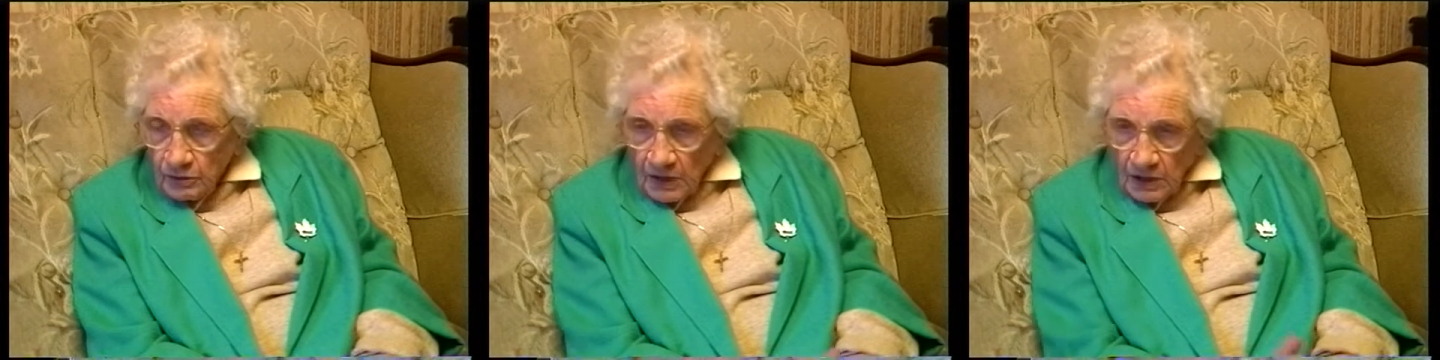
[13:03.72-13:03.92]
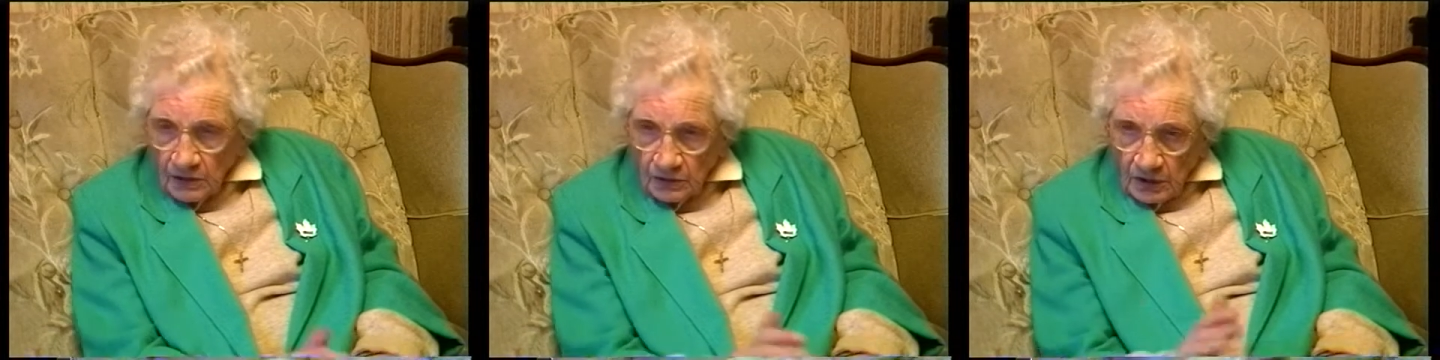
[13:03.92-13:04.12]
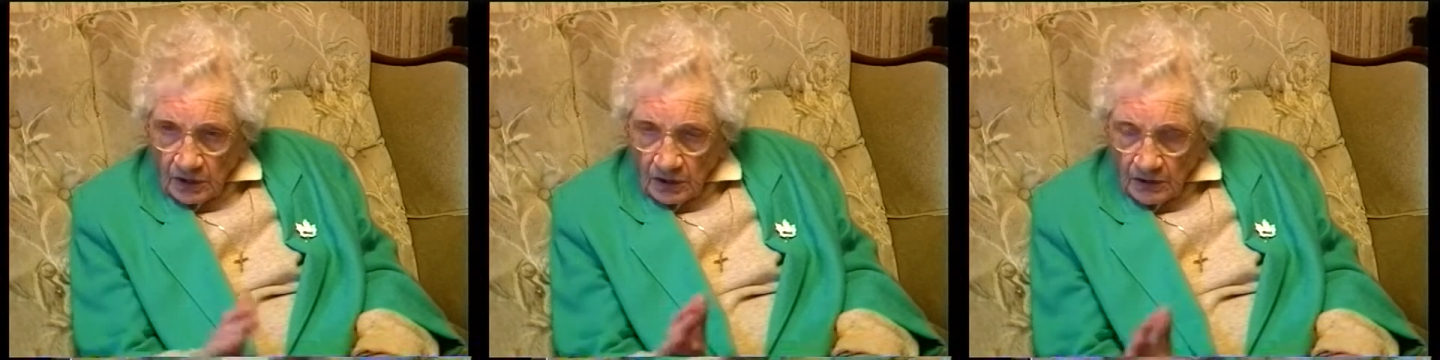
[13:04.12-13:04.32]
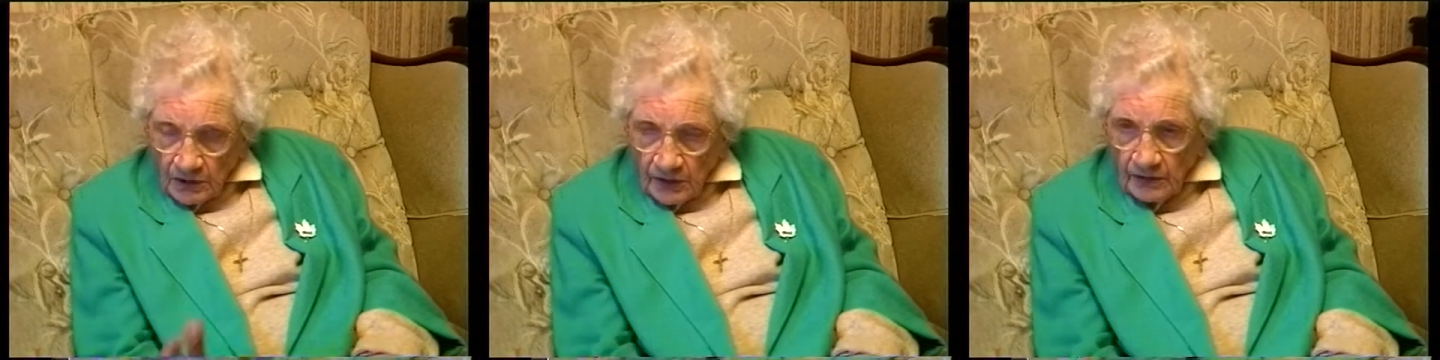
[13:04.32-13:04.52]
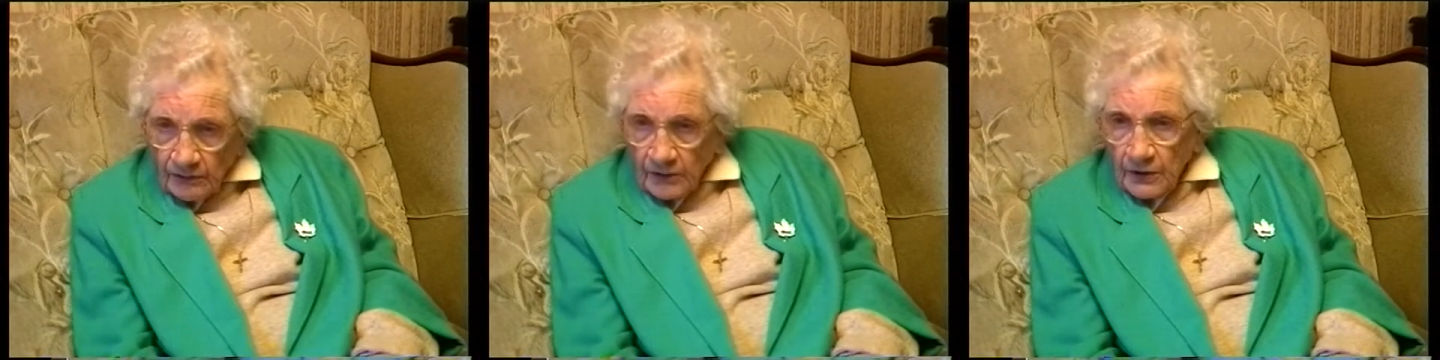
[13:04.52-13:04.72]
a
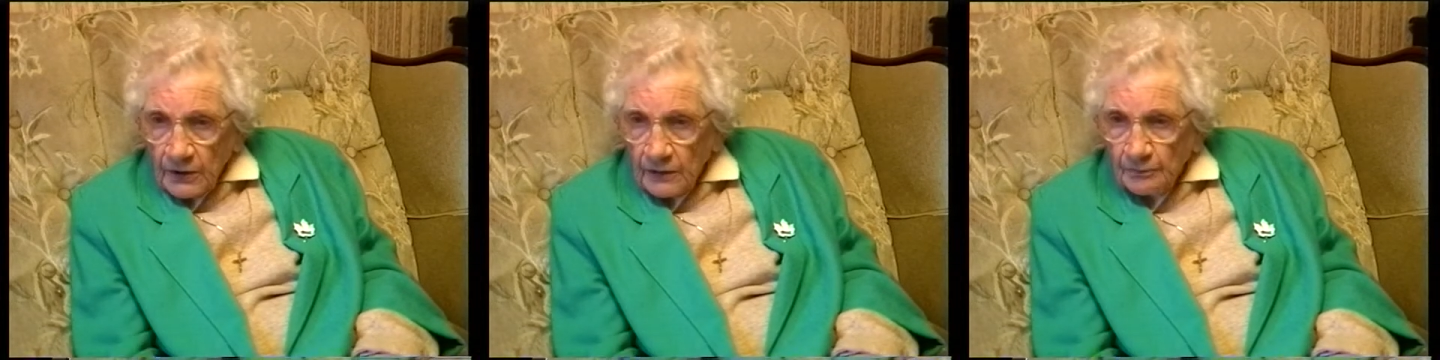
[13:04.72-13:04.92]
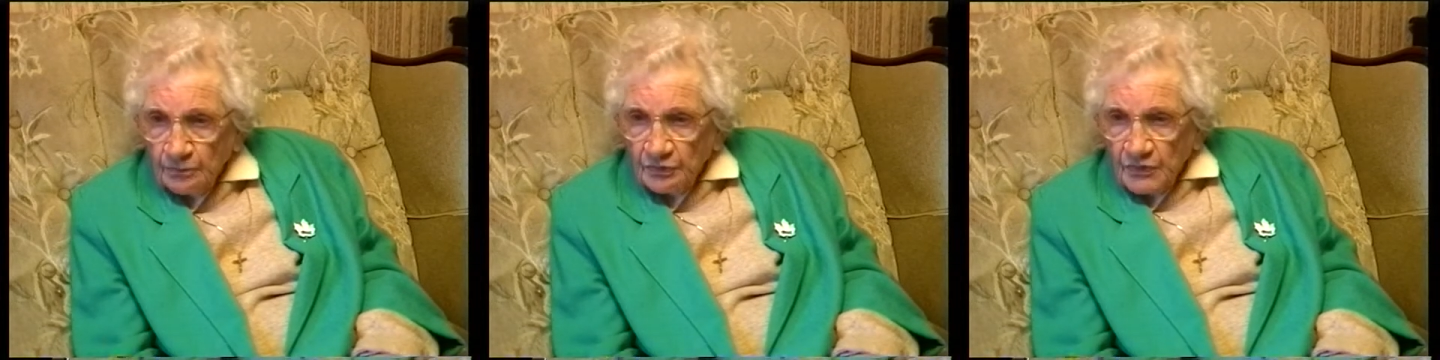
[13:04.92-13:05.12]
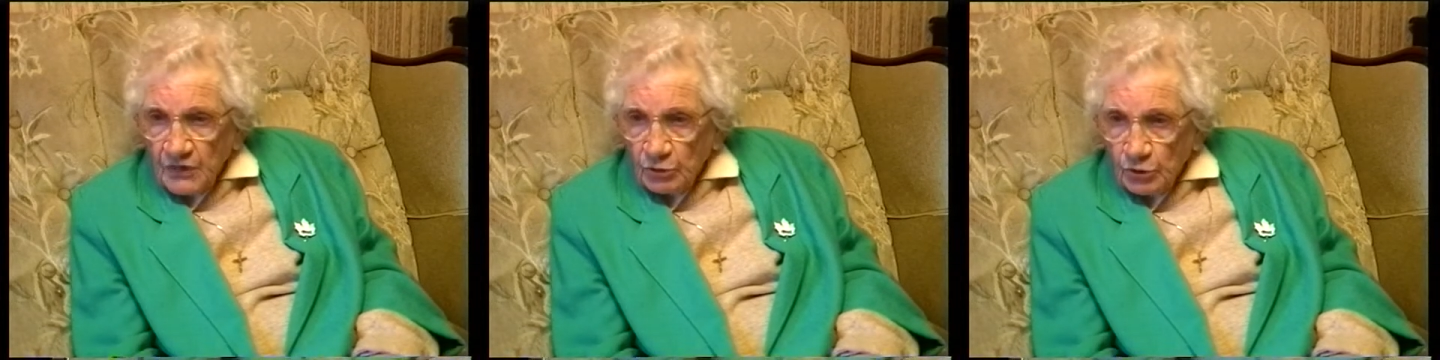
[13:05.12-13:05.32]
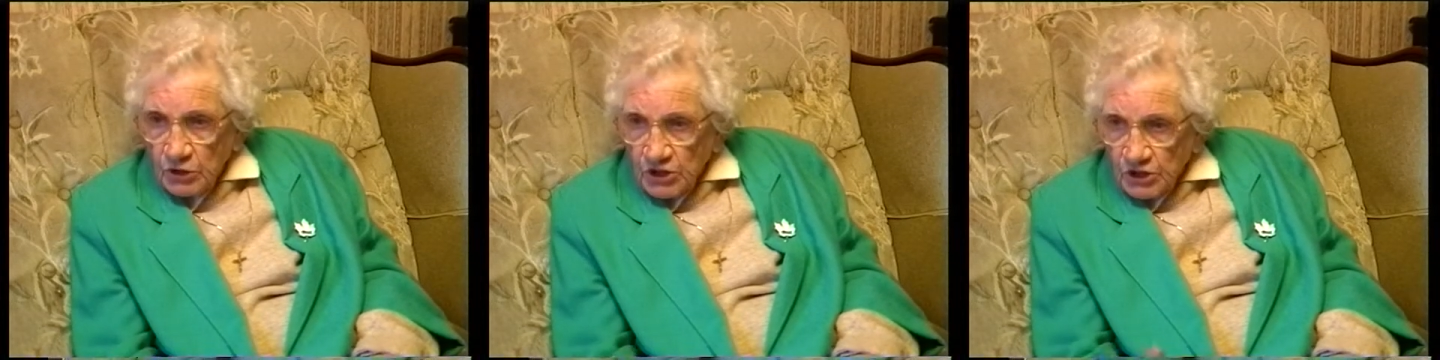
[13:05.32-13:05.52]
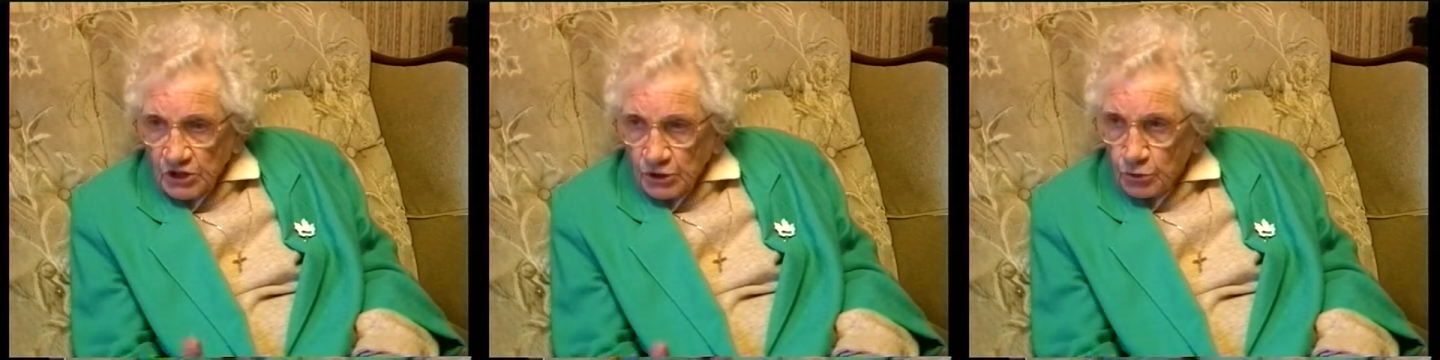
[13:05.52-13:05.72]
river with
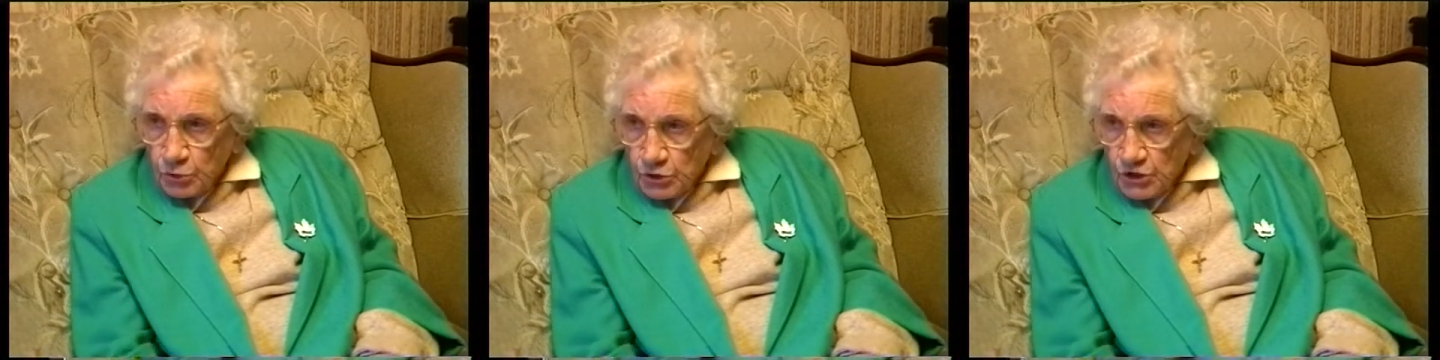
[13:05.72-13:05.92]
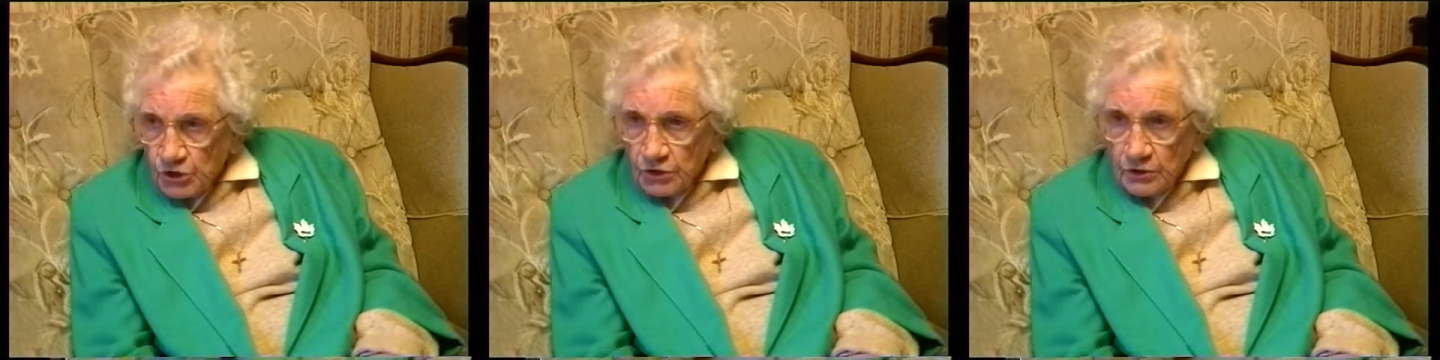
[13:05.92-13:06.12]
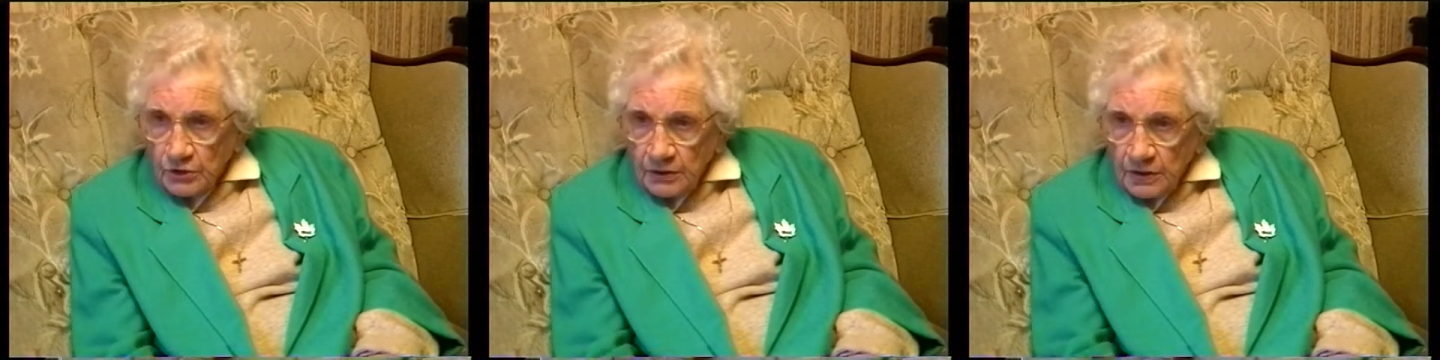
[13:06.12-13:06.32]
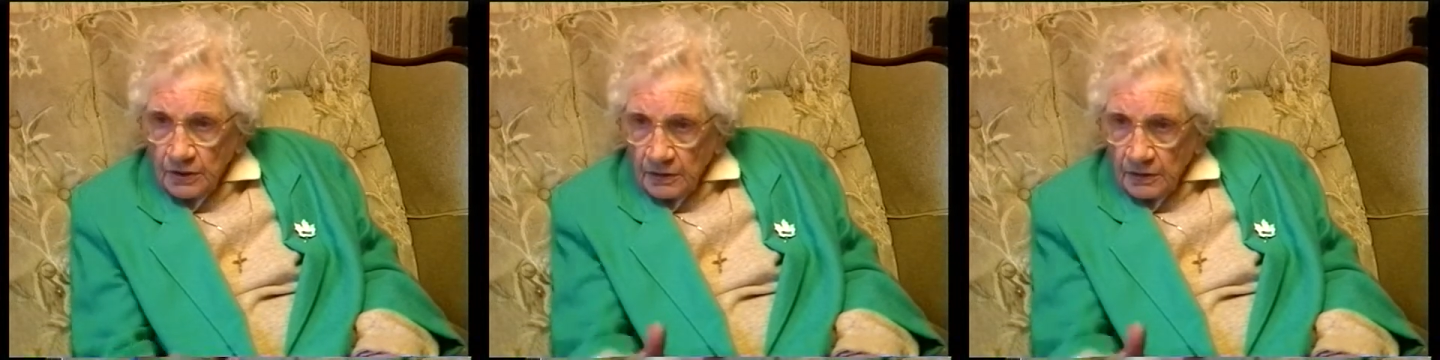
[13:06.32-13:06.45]
stones on it.